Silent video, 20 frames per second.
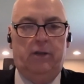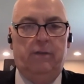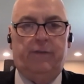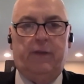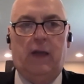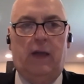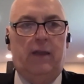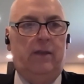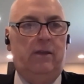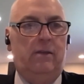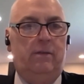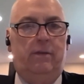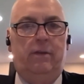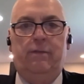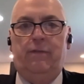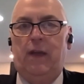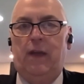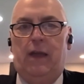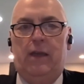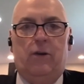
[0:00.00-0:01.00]
You know,
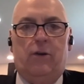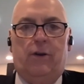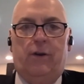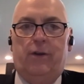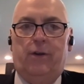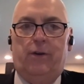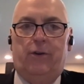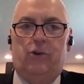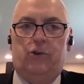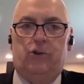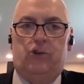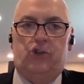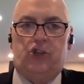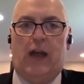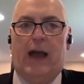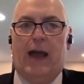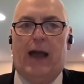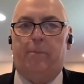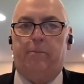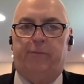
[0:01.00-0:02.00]
you've got your
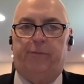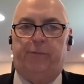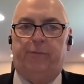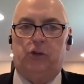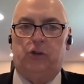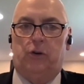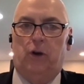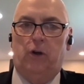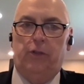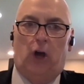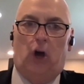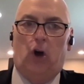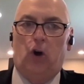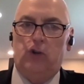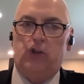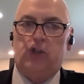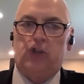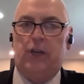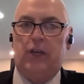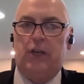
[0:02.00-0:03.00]
shop, so all the
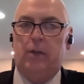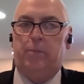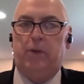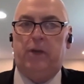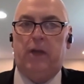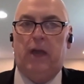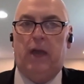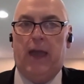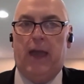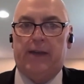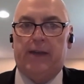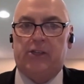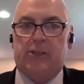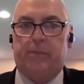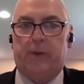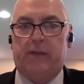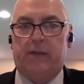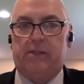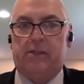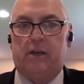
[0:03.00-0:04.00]
OSHA EPA
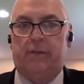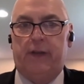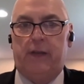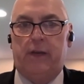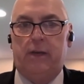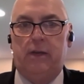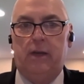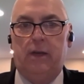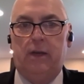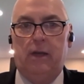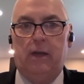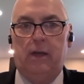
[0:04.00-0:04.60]
aspects of it.